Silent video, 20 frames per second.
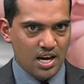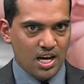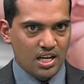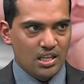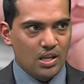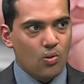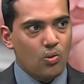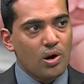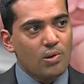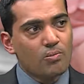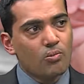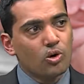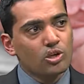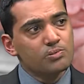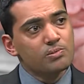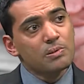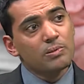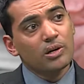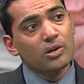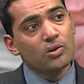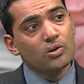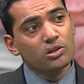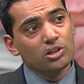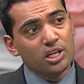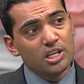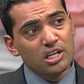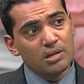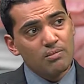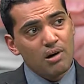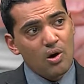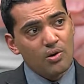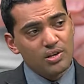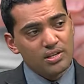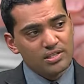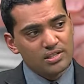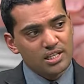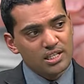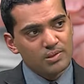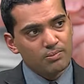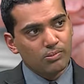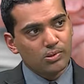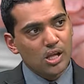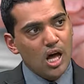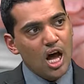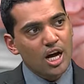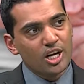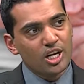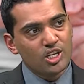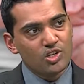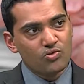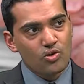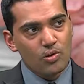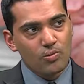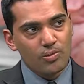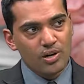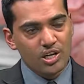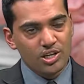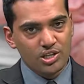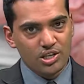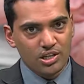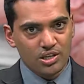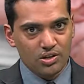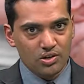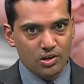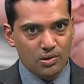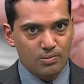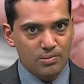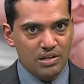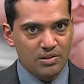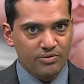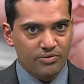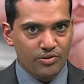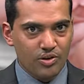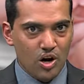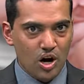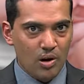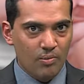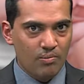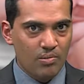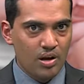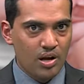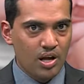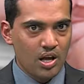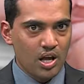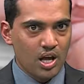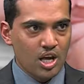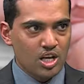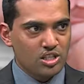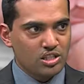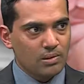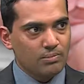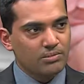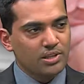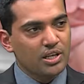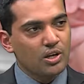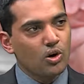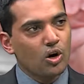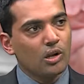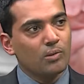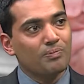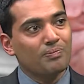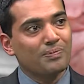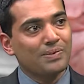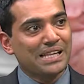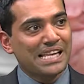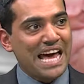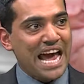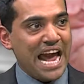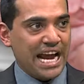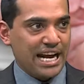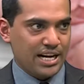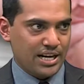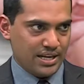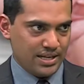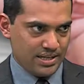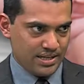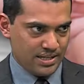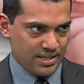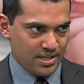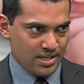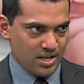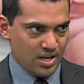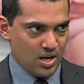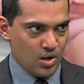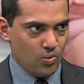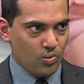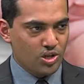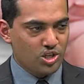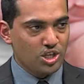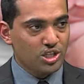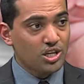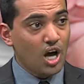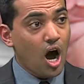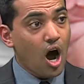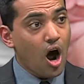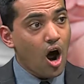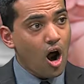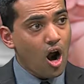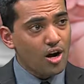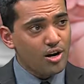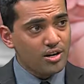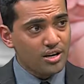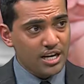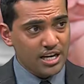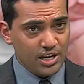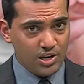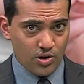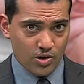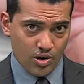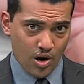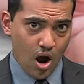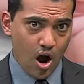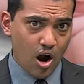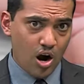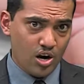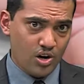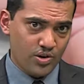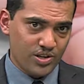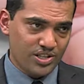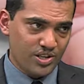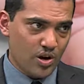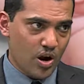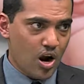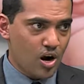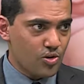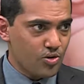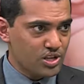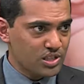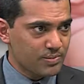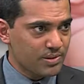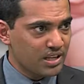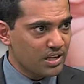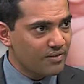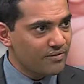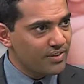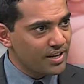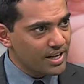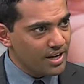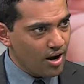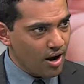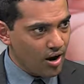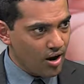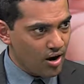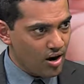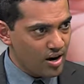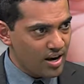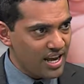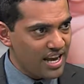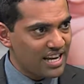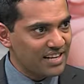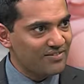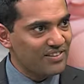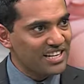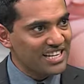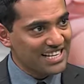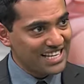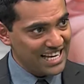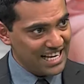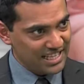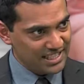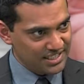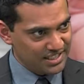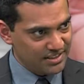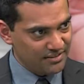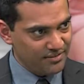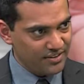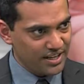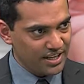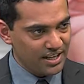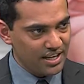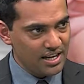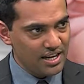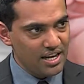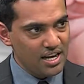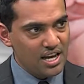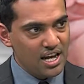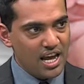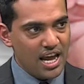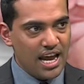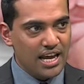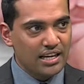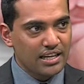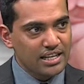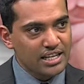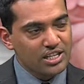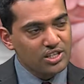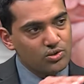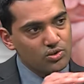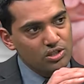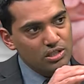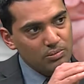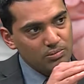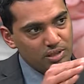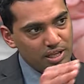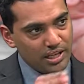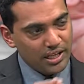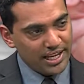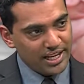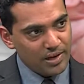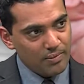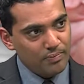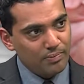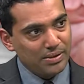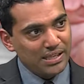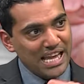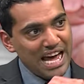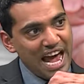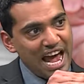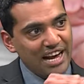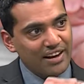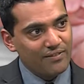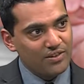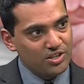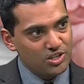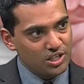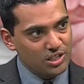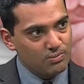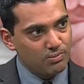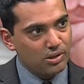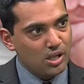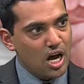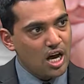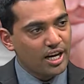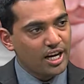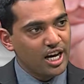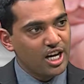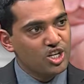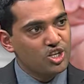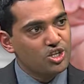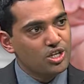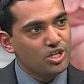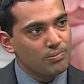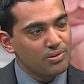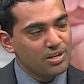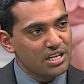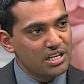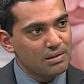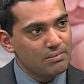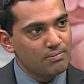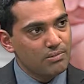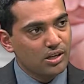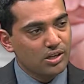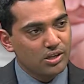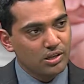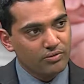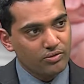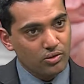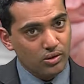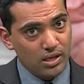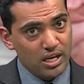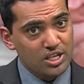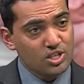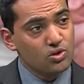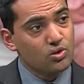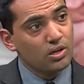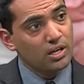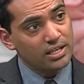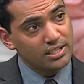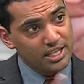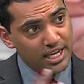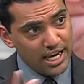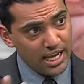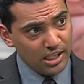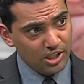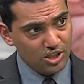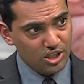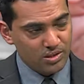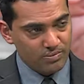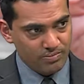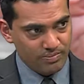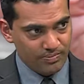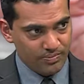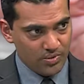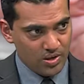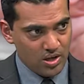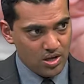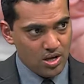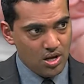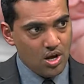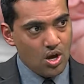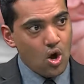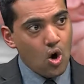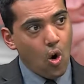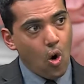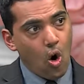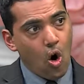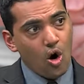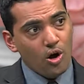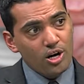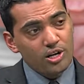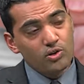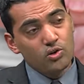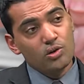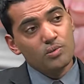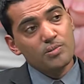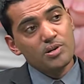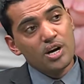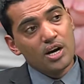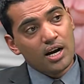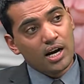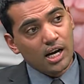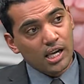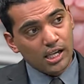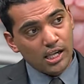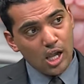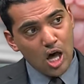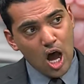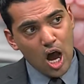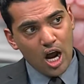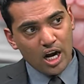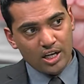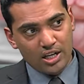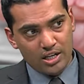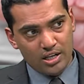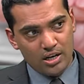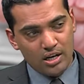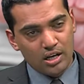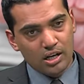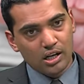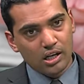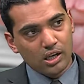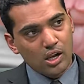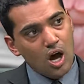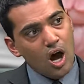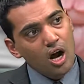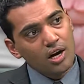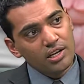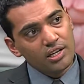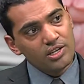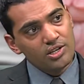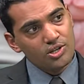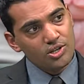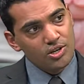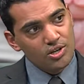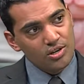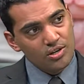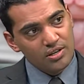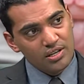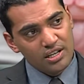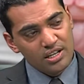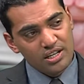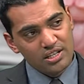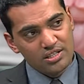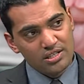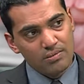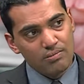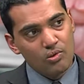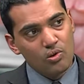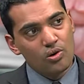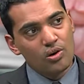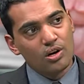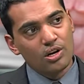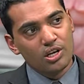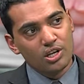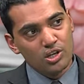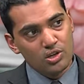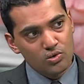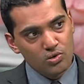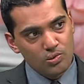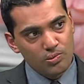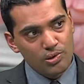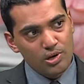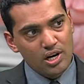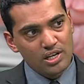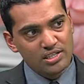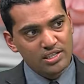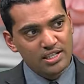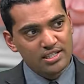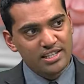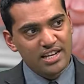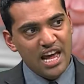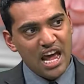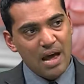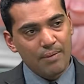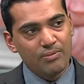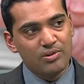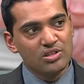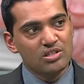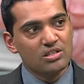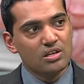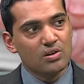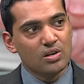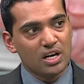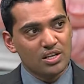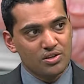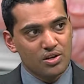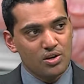Now, what most people don't think about is this blockage formation could be from something called plaque, which is hardening your arteries. Your arteries become very hard and very calcific and leads to something like a plaque, which is blockage, debris built of cholesterol and calcium. Or it could be a clot. A clot, in turn, is a more acute process that happens rather